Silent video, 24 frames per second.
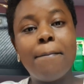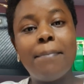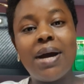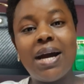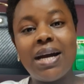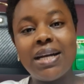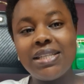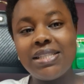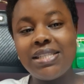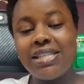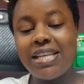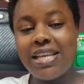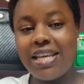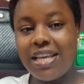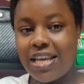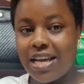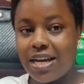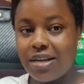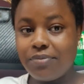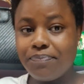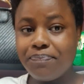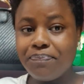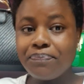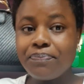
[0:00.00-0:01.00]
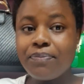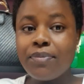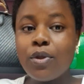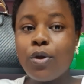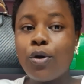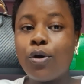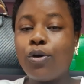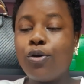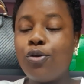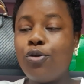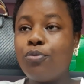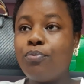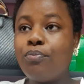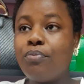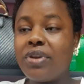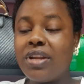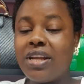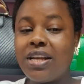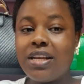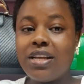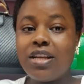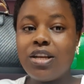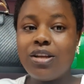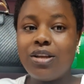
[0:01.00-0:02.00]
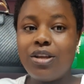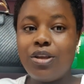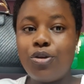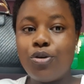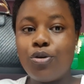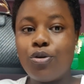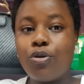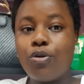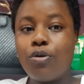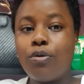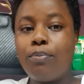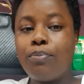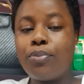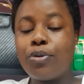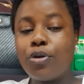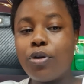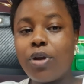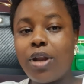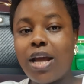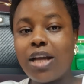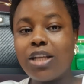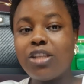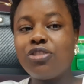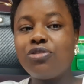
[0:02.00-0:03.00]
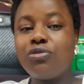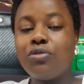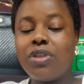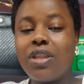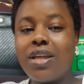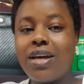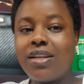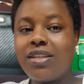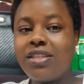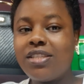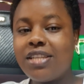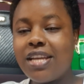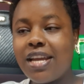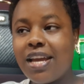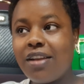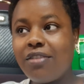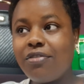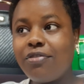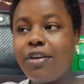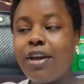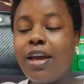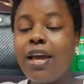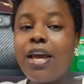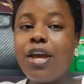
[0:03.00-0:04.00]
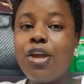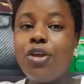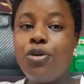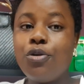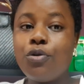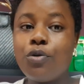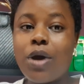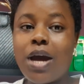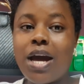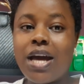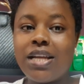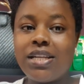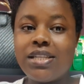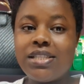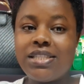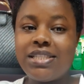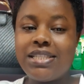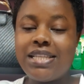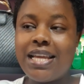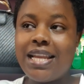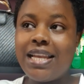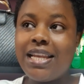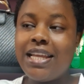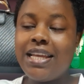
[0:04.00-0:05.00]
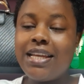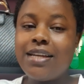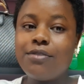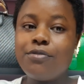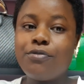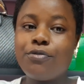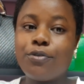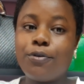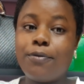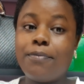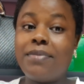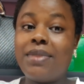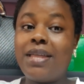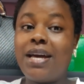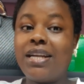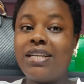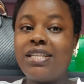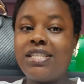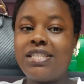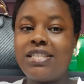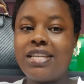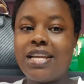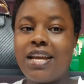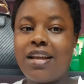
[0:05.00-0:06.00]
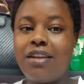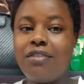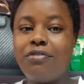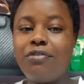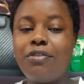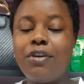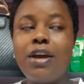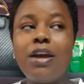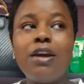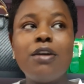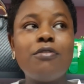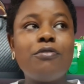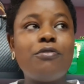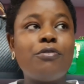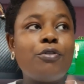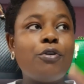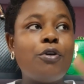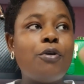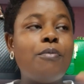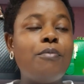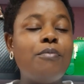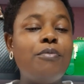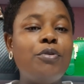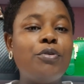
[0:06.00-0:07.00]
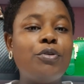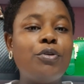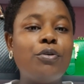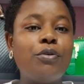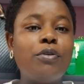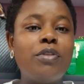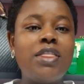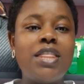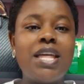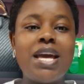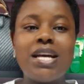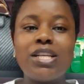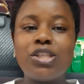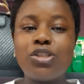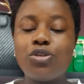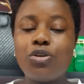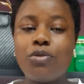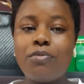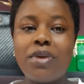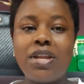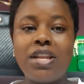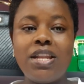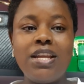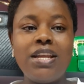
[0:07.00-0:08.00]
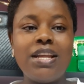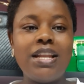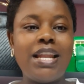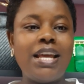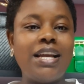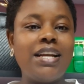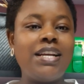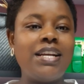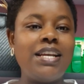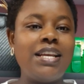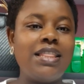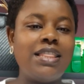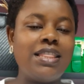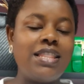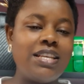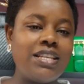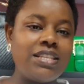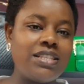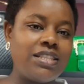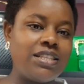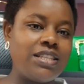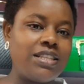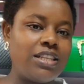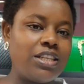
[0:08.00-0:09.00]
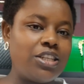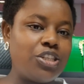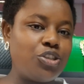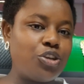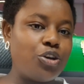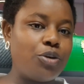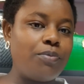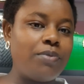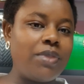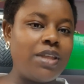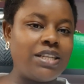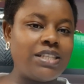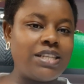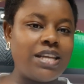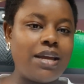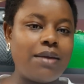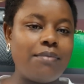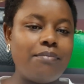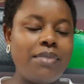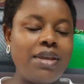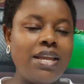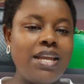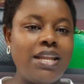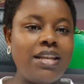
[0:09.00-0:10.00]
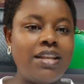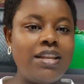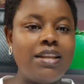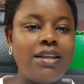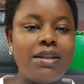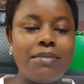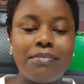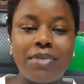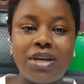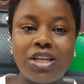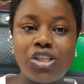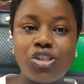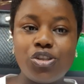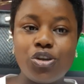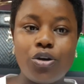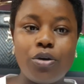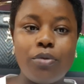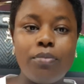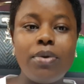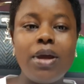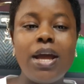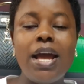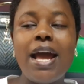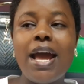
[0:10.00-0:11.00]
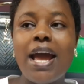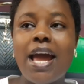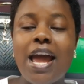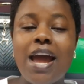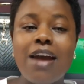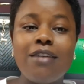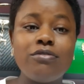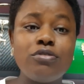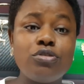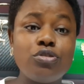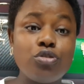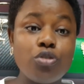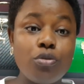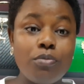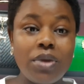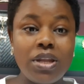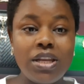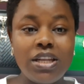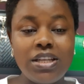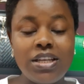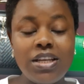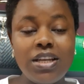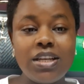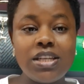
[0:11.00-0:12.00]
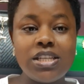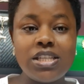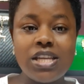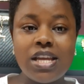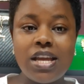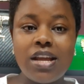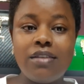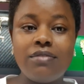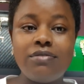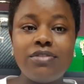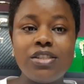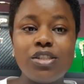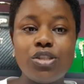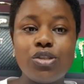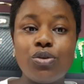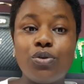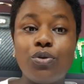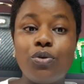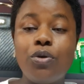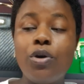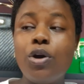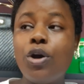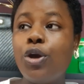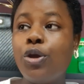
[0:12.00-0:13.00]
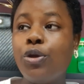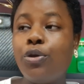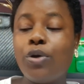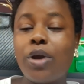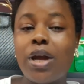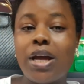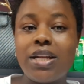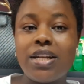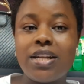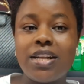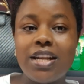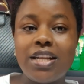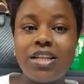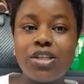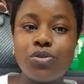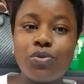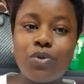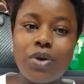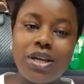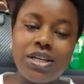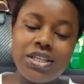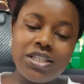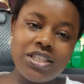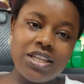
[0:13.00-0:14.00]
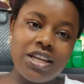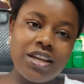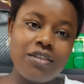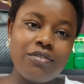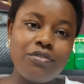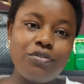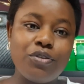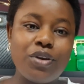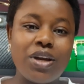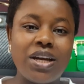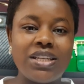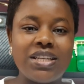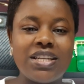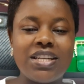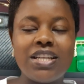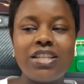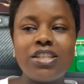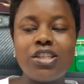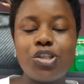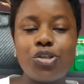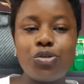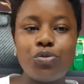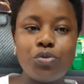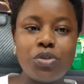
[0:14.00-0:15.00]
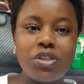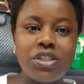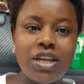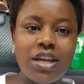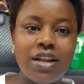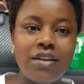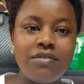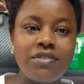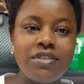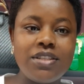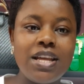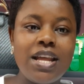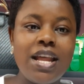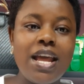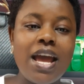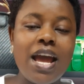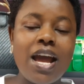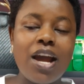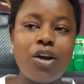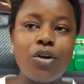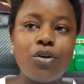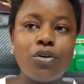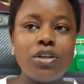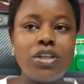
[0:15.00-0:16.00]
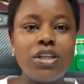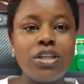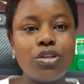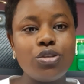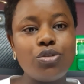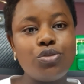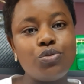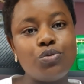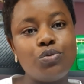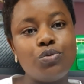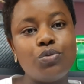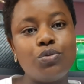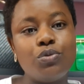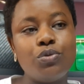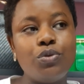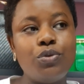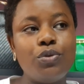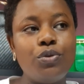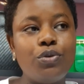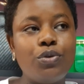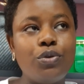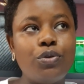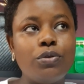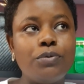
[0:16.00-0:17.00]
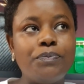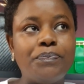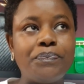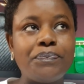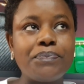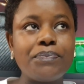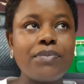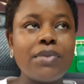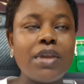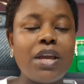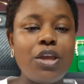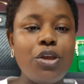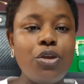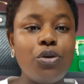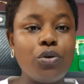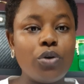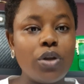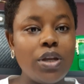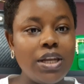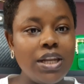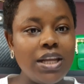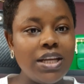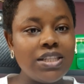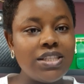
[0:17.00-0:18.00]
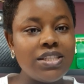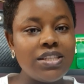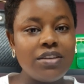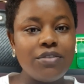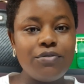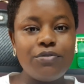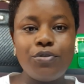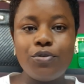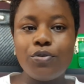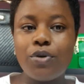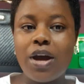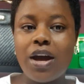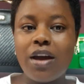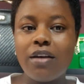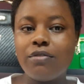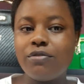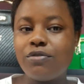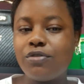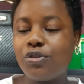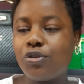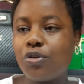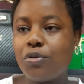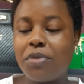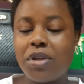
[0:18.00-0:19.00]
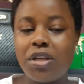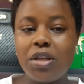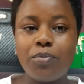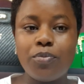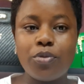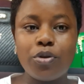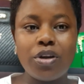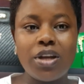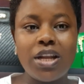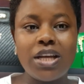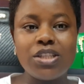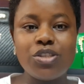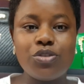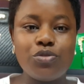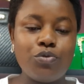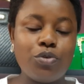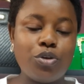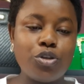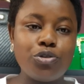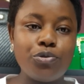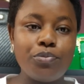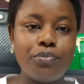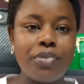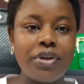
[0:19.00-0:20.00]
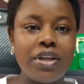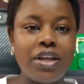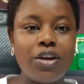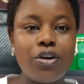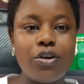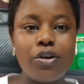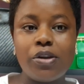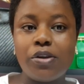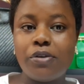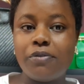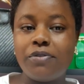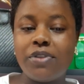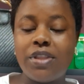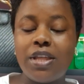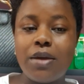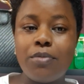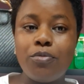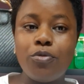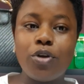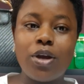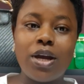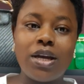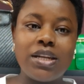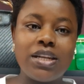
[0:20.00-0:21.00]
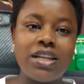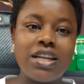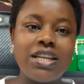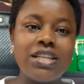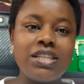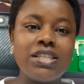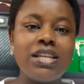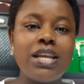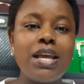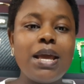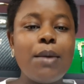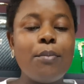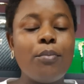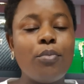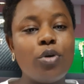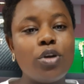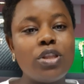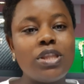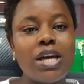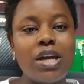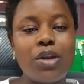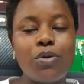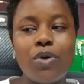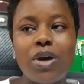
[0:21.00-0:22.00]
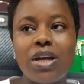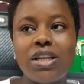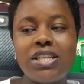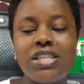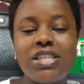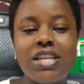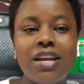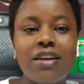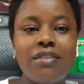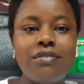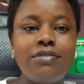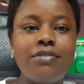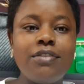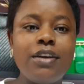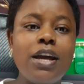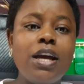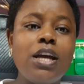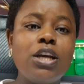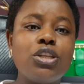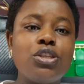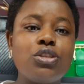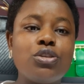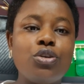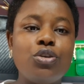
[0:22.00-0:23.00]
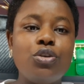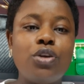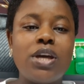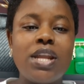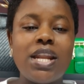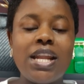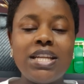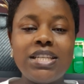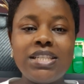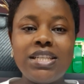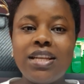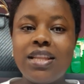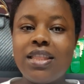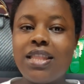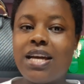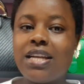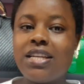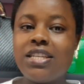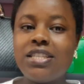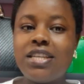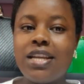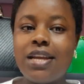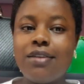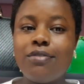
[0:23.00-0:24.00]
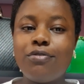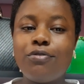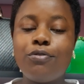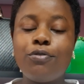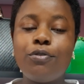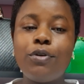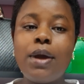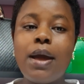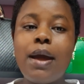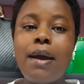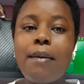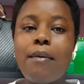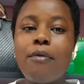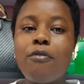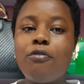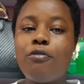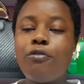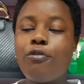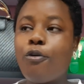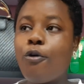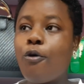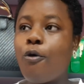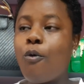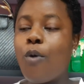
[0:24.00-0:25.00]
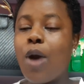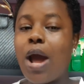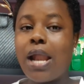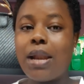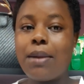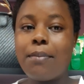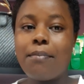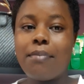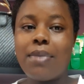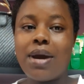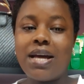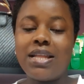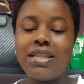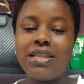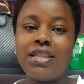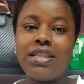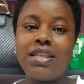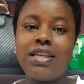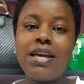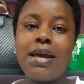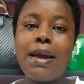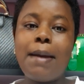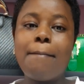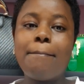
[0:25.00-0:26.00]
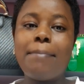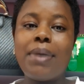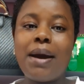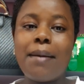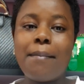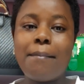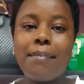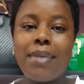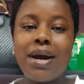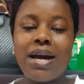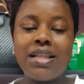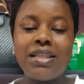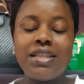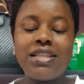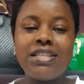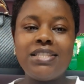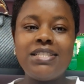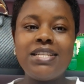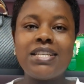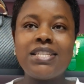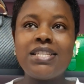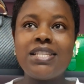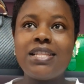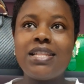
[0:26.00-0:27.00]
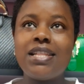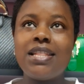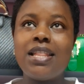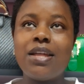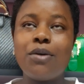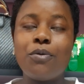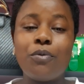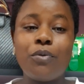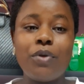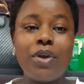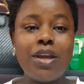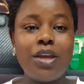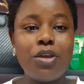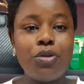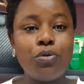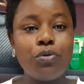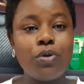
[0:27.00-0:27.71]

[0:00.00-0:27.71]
bags here, or you bring your products to that shelf. You are selling from that shelf. From there are so many, like in this shop that I am in my shop I have so many shelves, so you can rent one shelf, you can rent two shelves according to your needs. If you have so many products, you want to bring all of them, you can rent more than one shelf. So you're renting that shelf for 1 month, per month, just the way